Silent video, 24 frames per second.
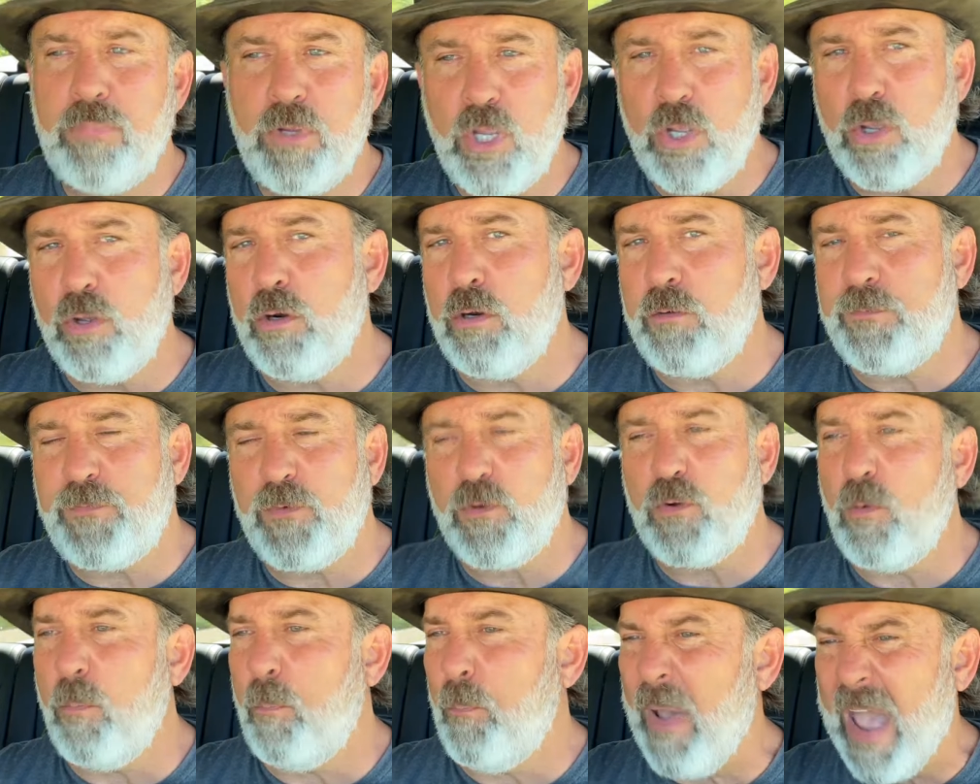
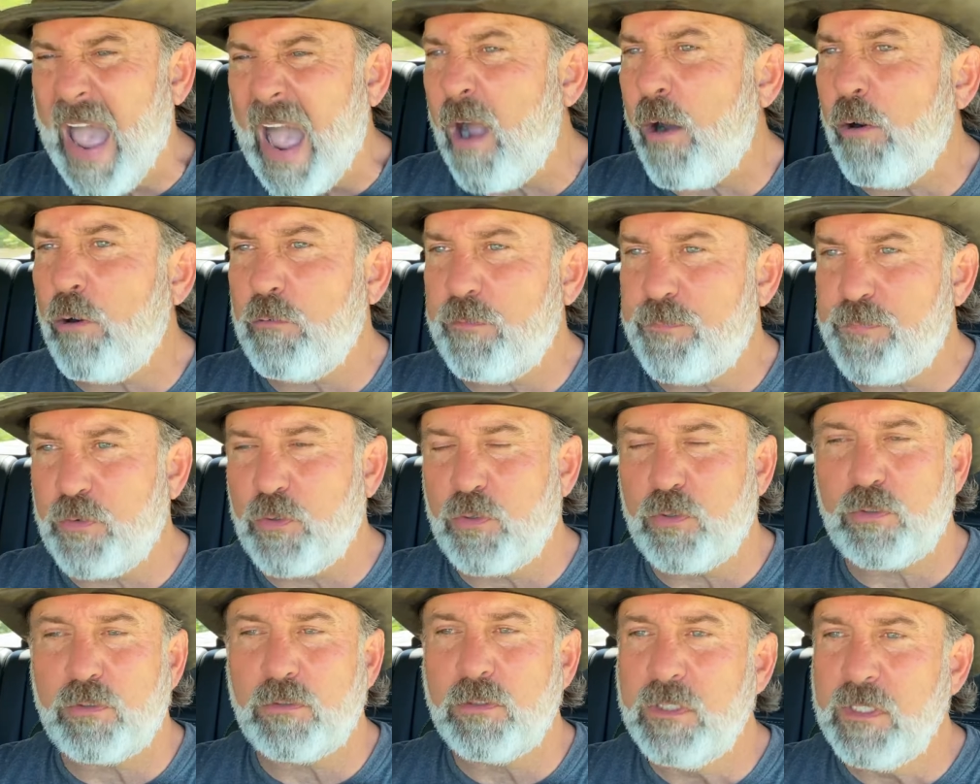beautiful,
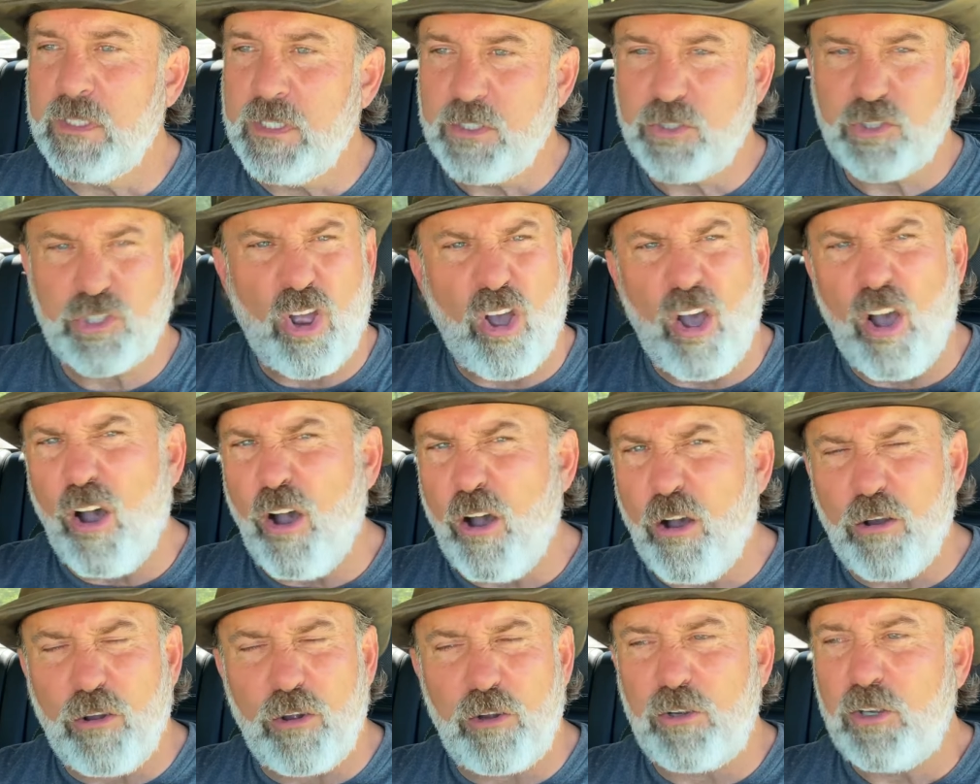powerful,
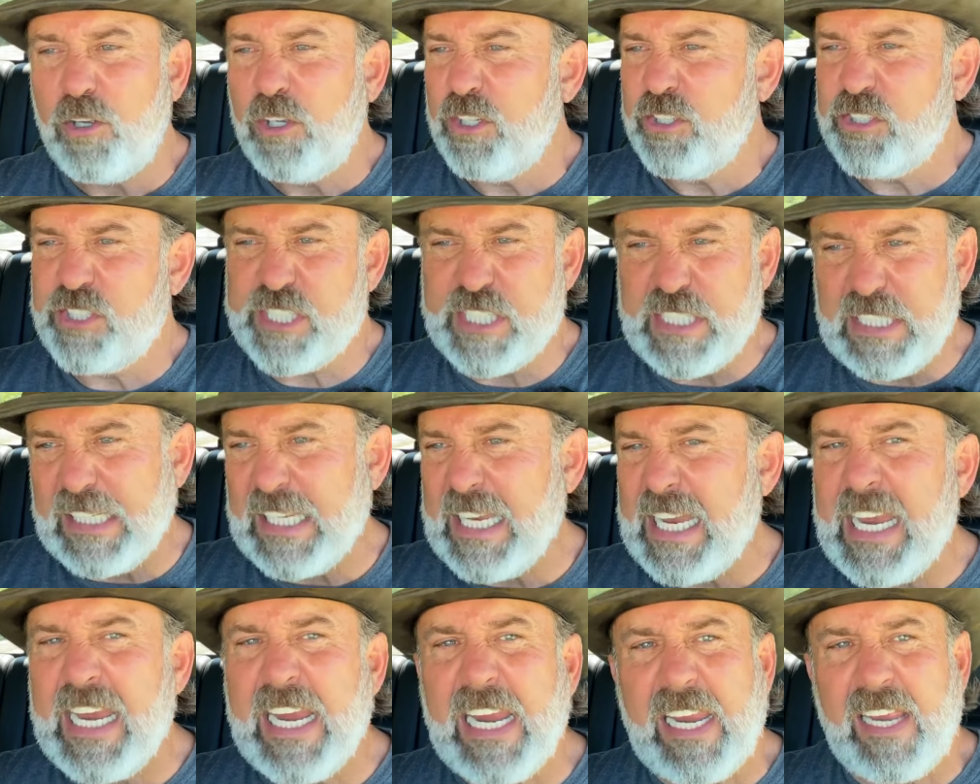tall,
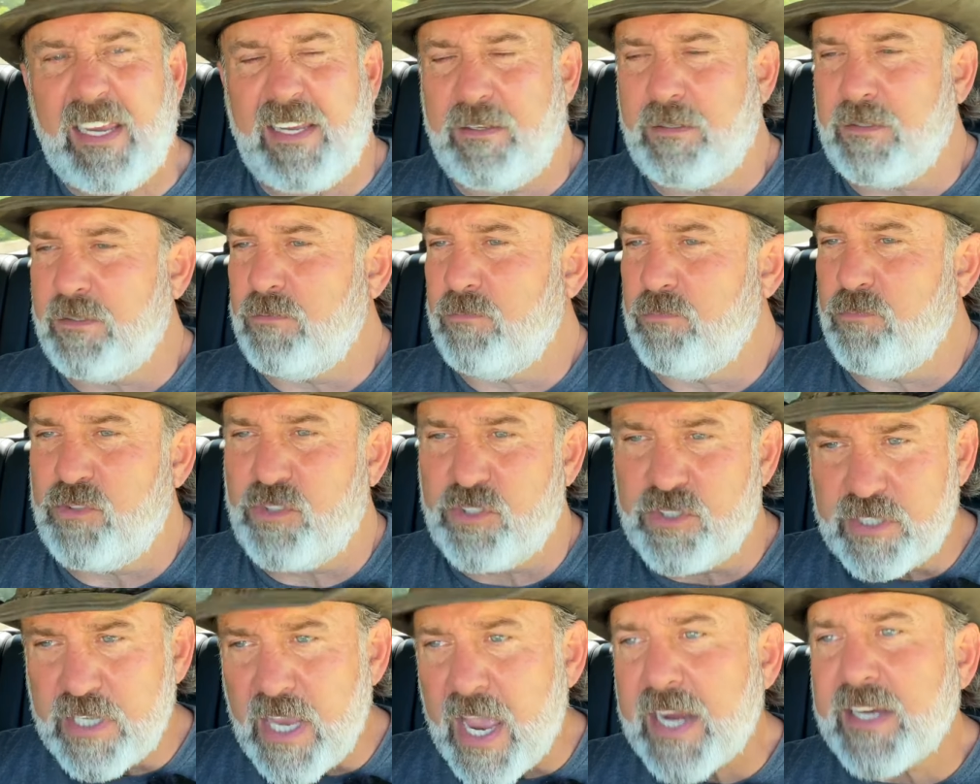sleek,
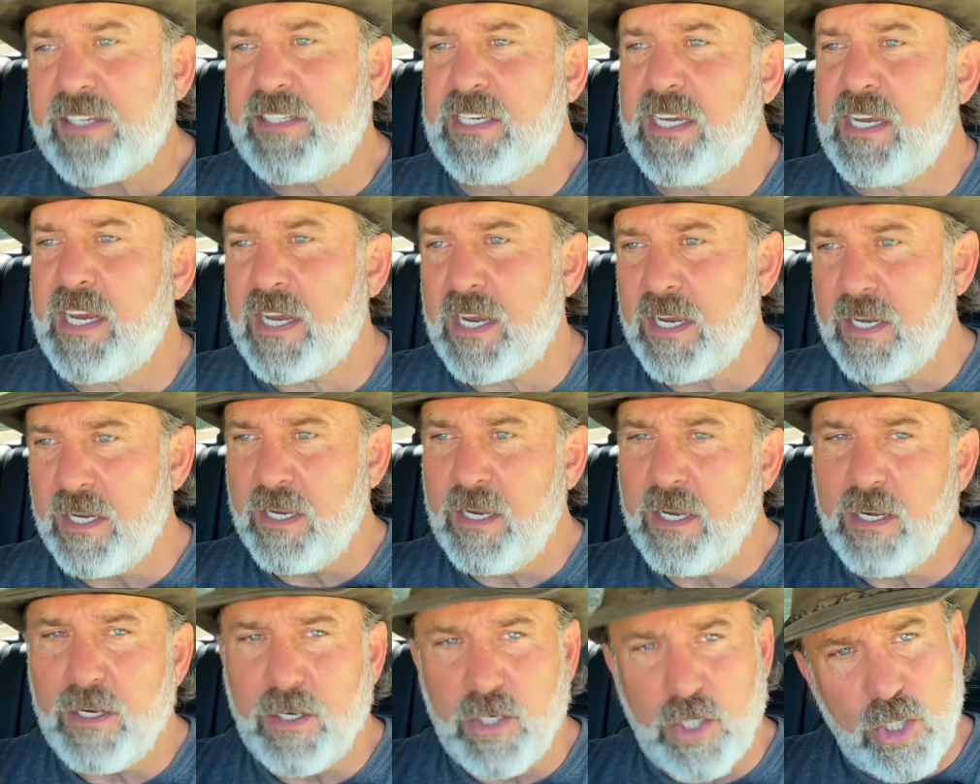sexy,
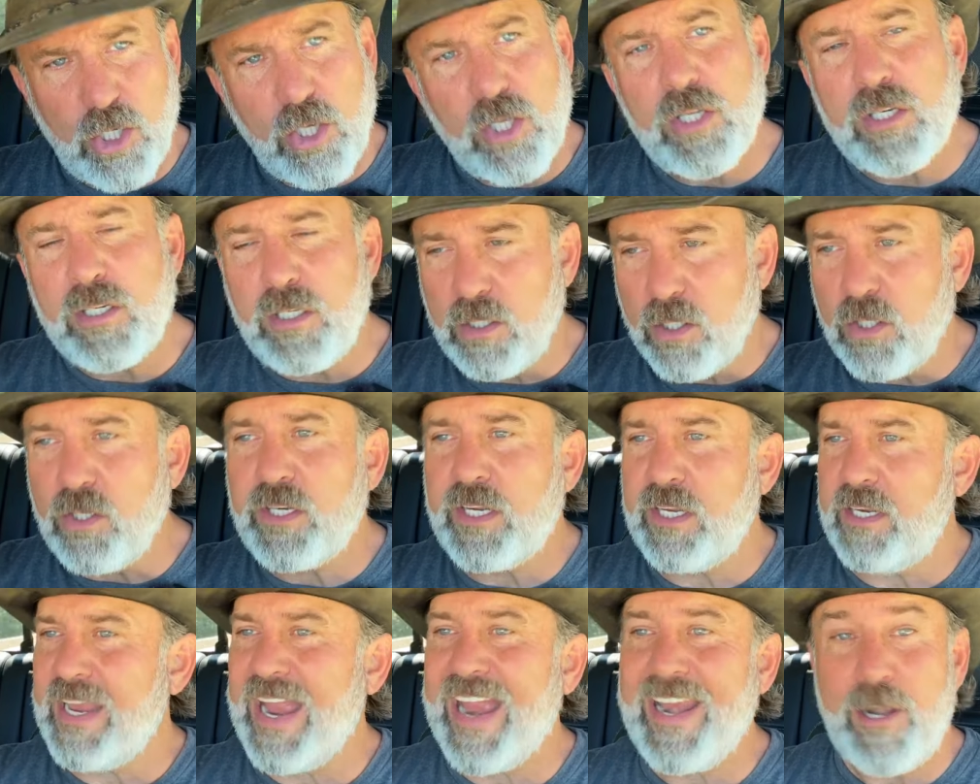good
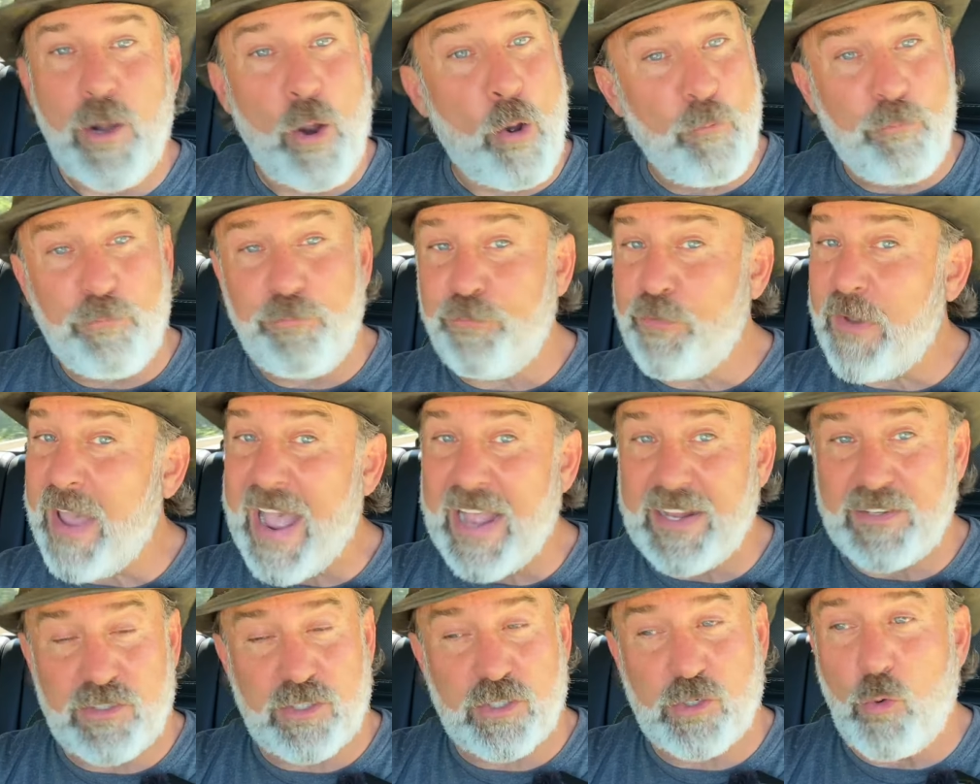looking. Ain't no
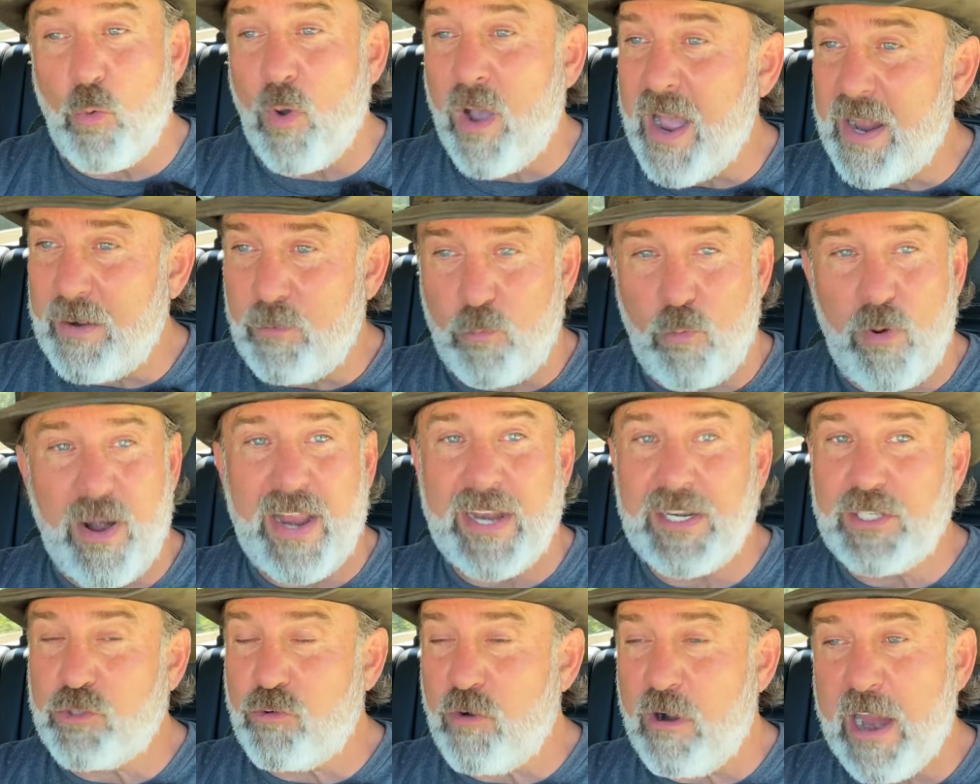fat, squat,
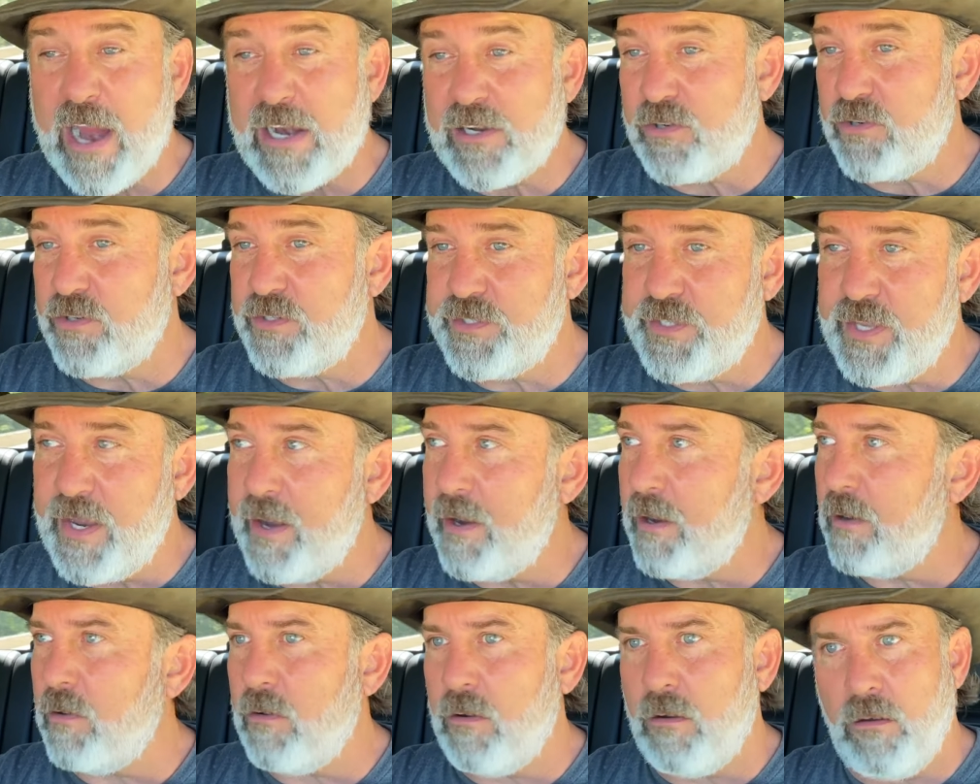red tractors there.